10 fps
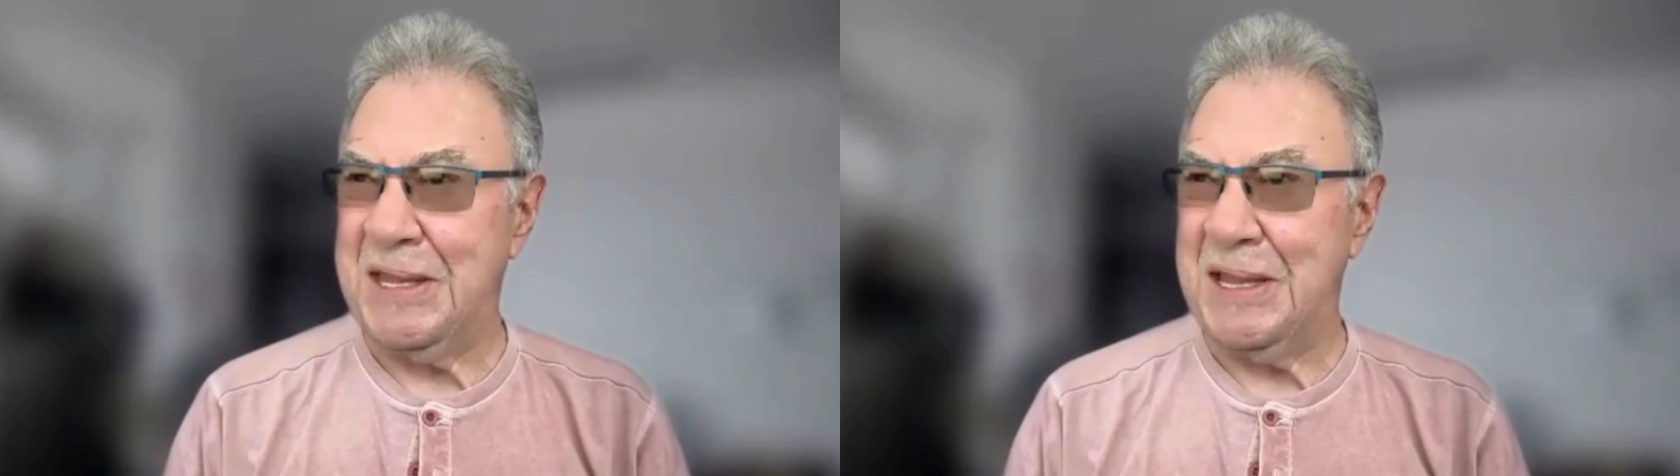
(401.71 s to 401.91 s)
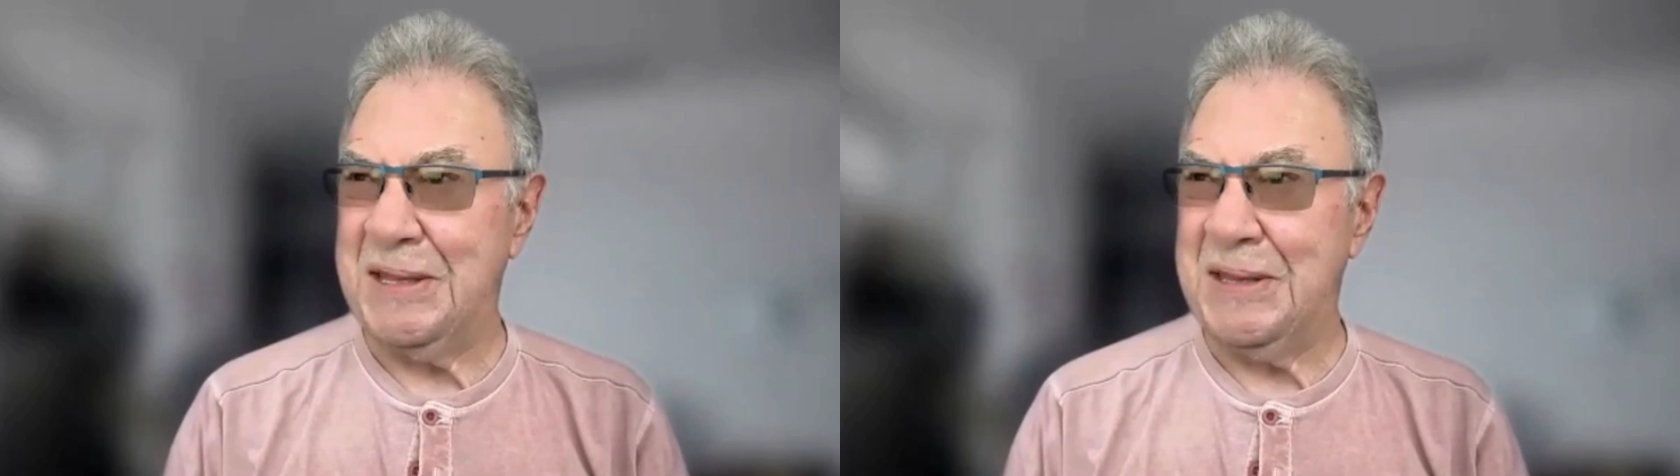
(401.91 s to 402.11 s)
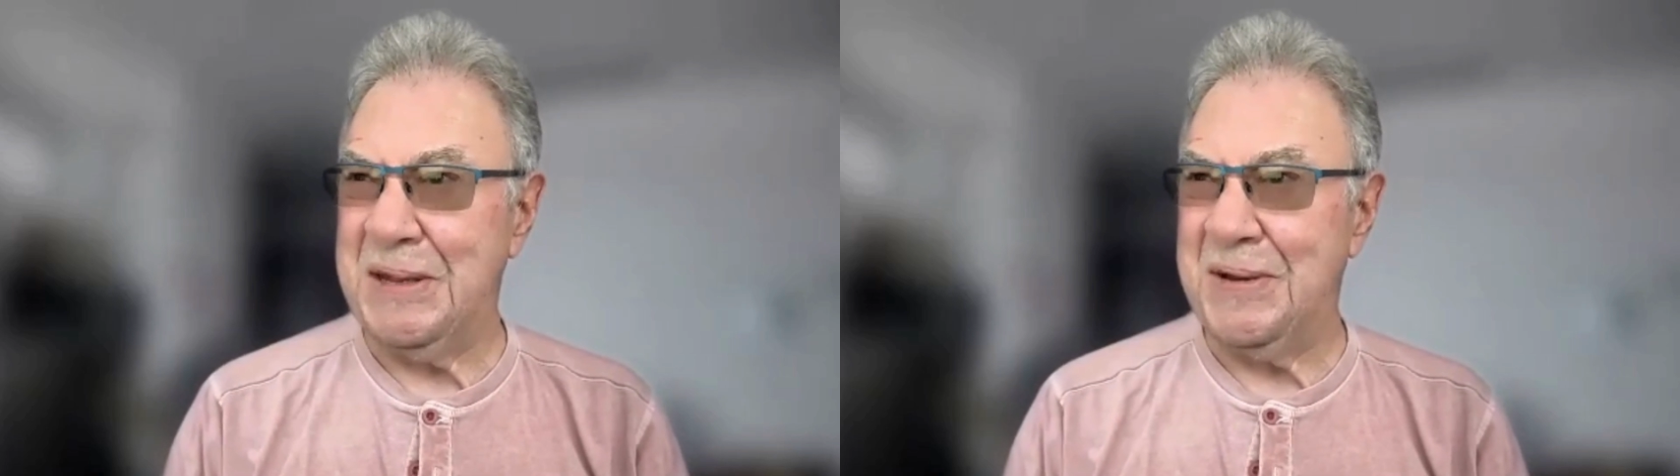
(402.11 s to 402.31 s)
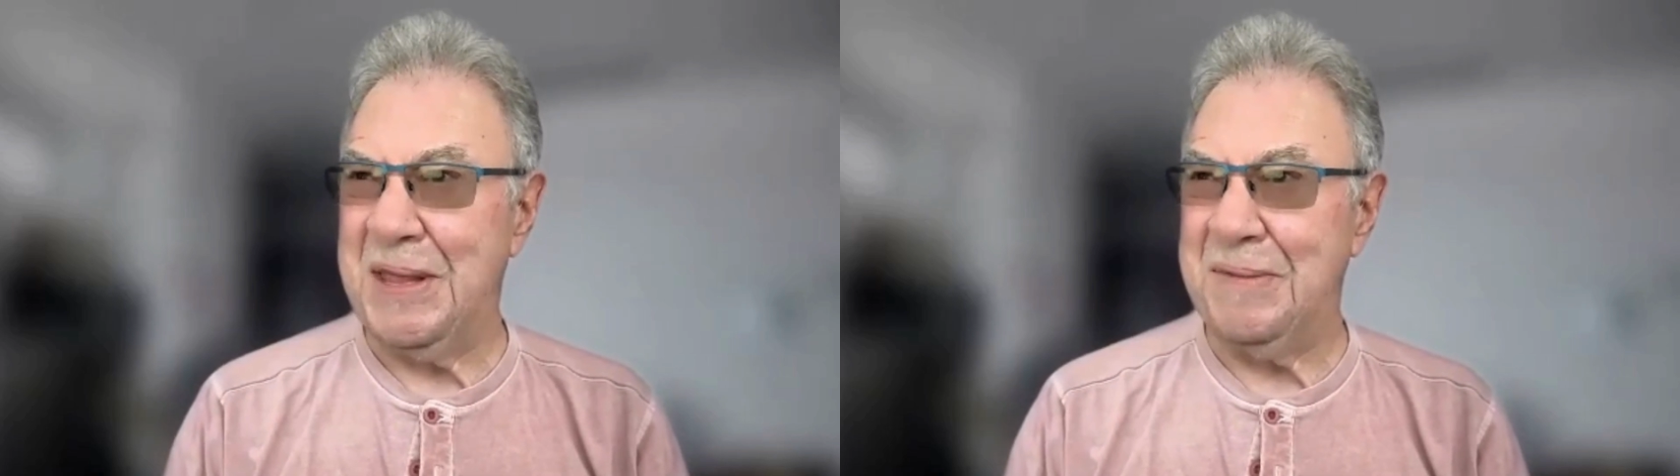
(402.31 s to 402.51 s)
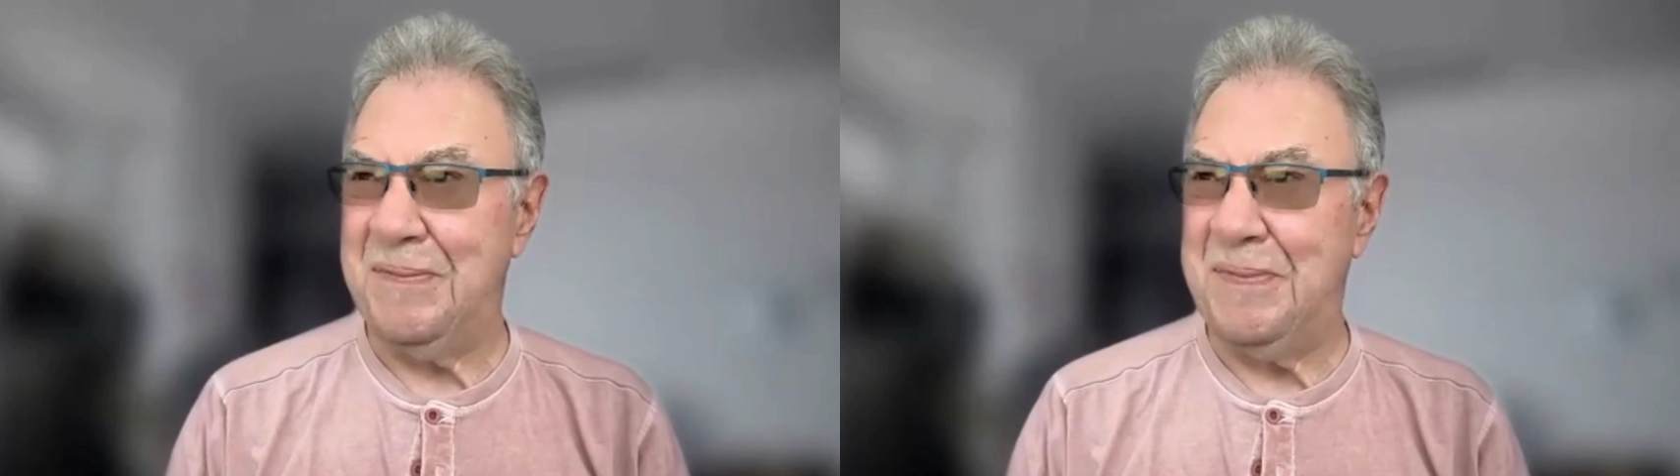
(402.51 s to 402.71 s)

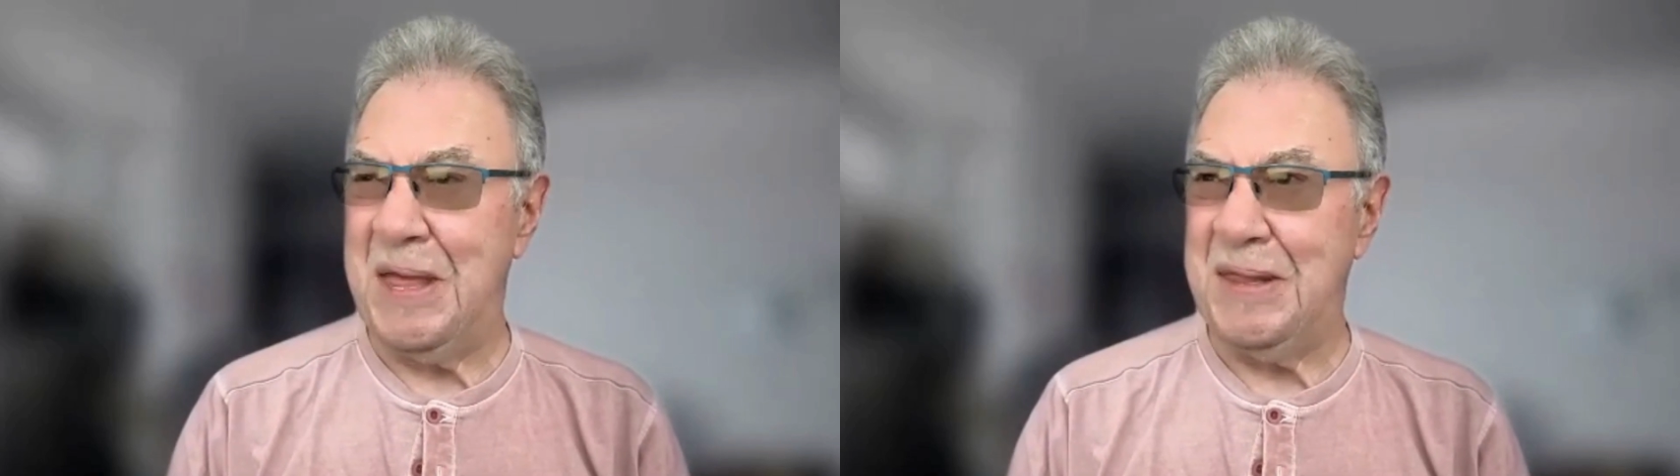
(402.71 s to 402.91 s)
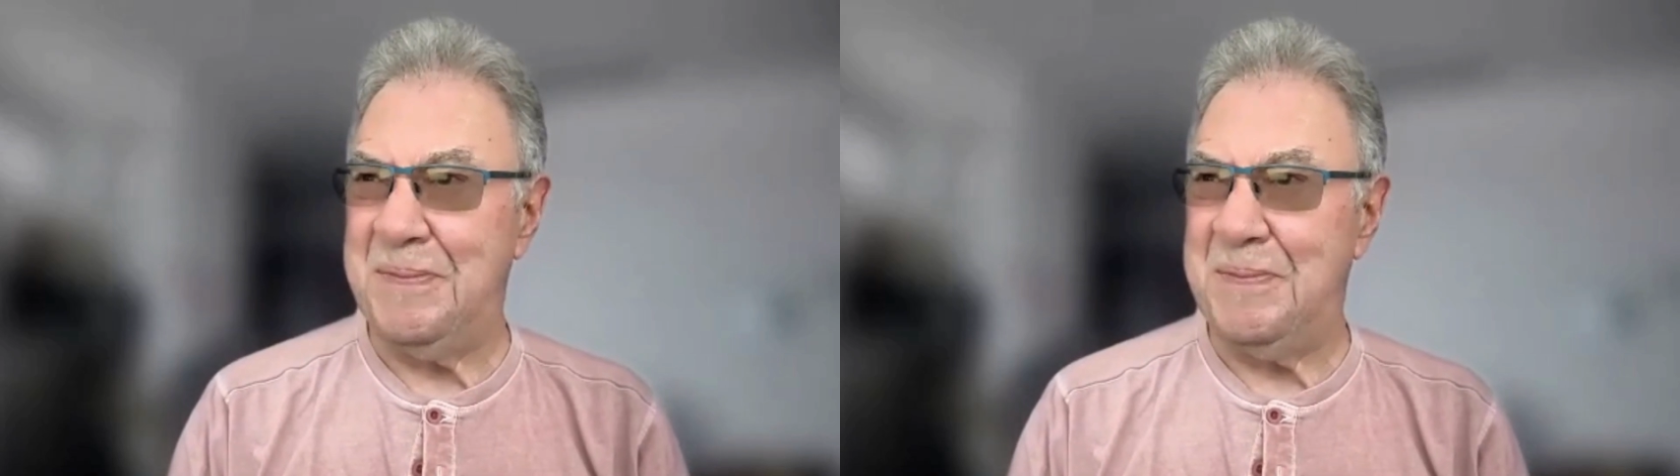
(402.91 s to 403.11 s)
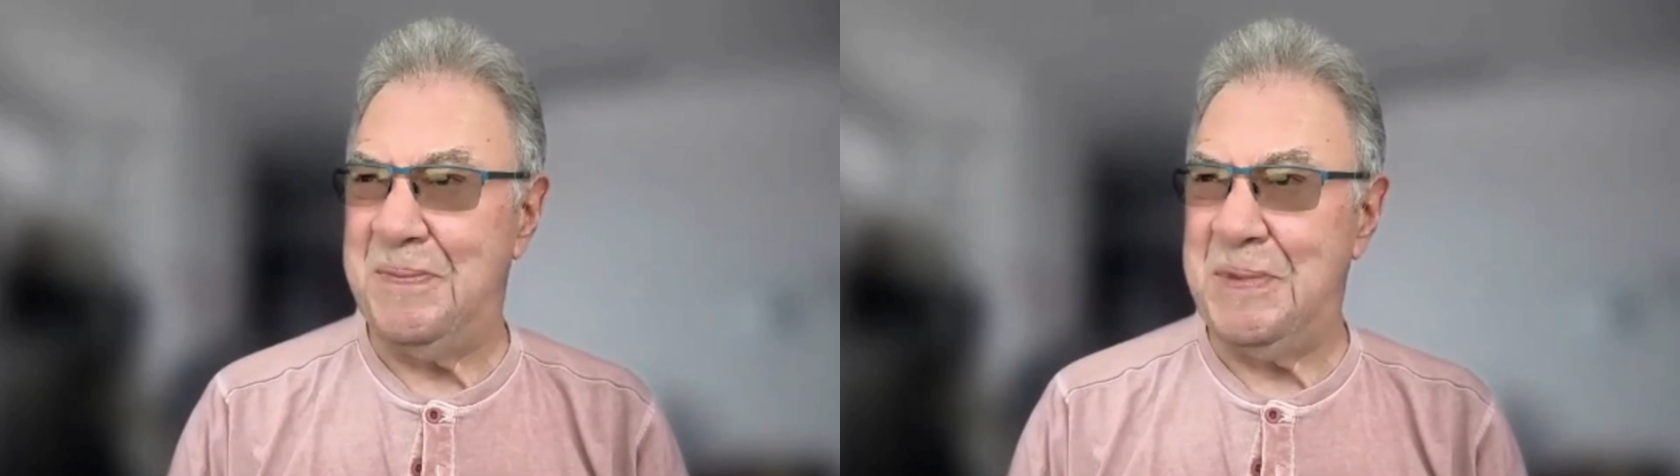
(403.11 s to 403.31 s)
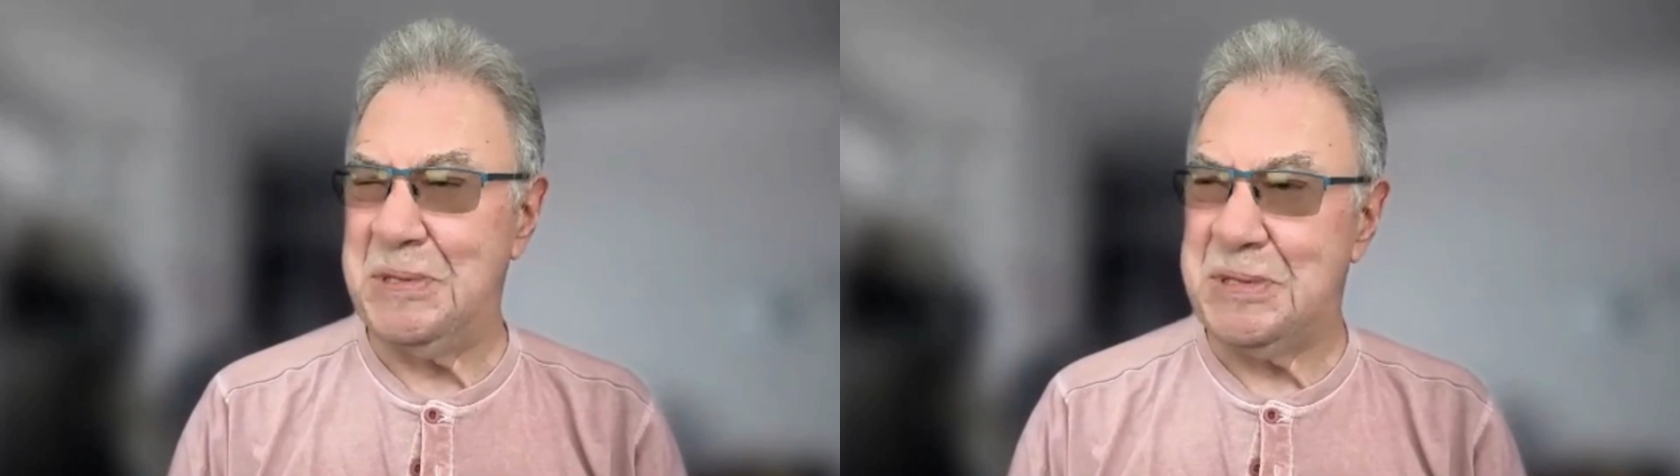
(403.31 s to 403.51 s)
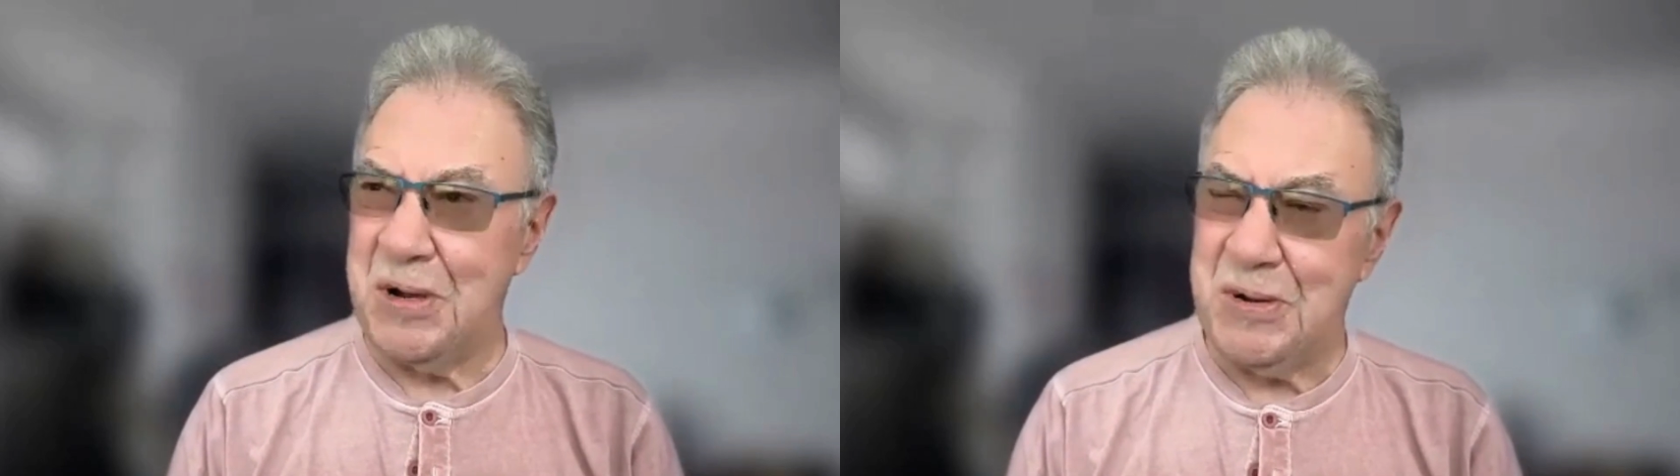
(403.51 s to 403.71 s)
the
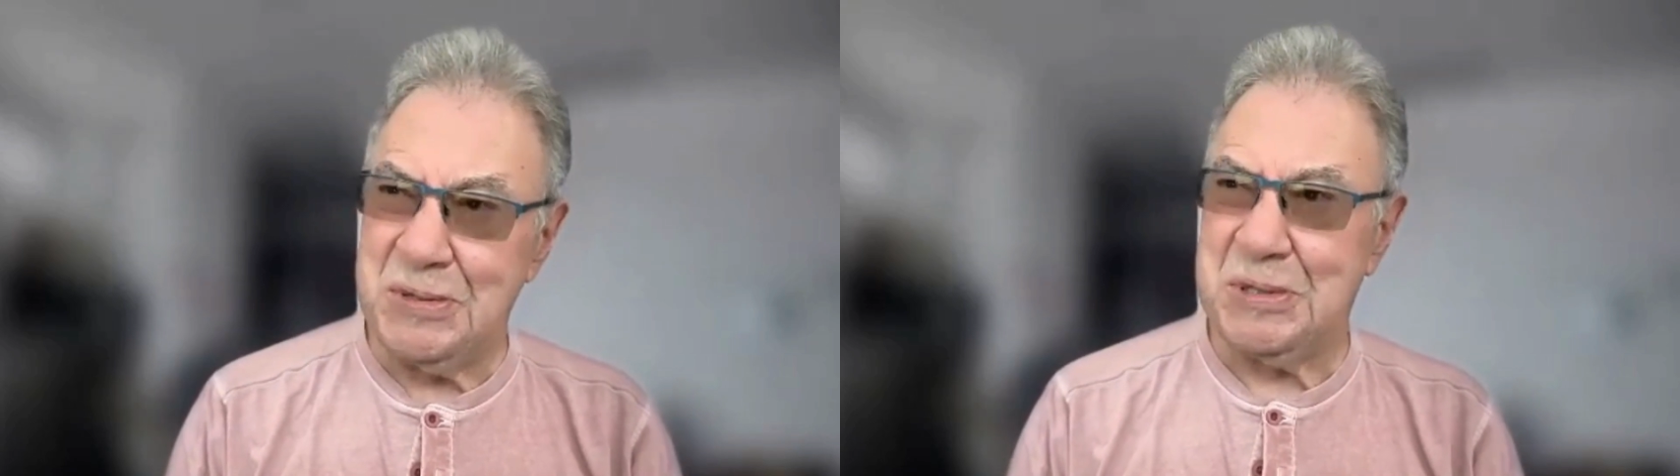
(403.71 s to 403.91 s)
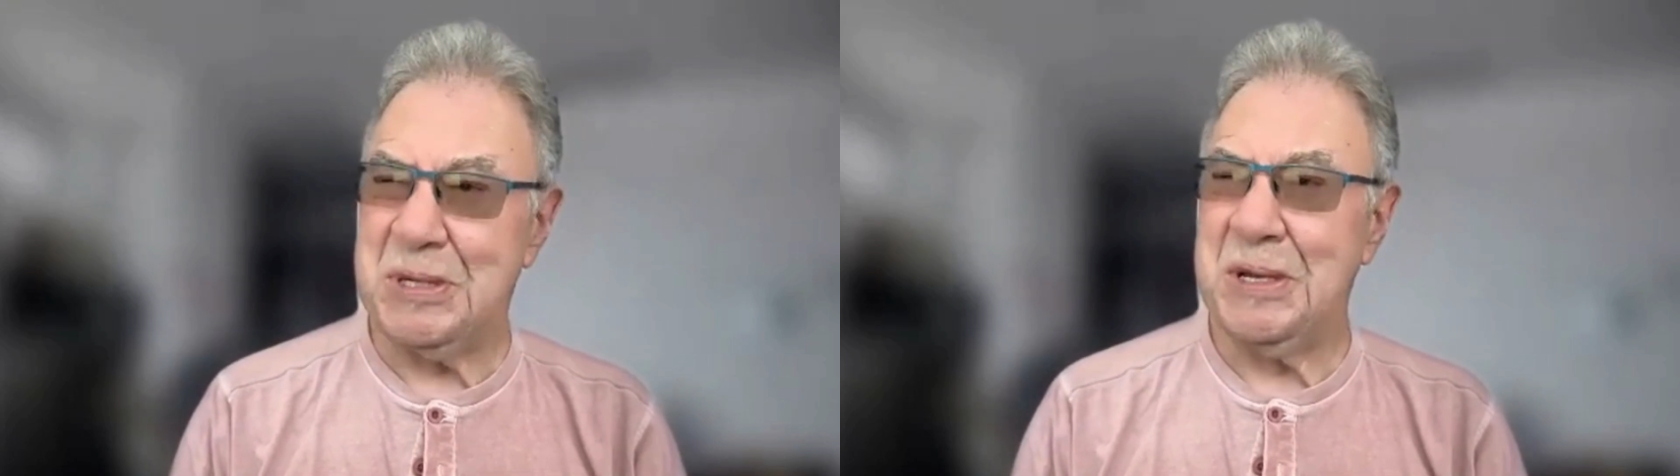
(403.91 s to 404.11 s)
Stones,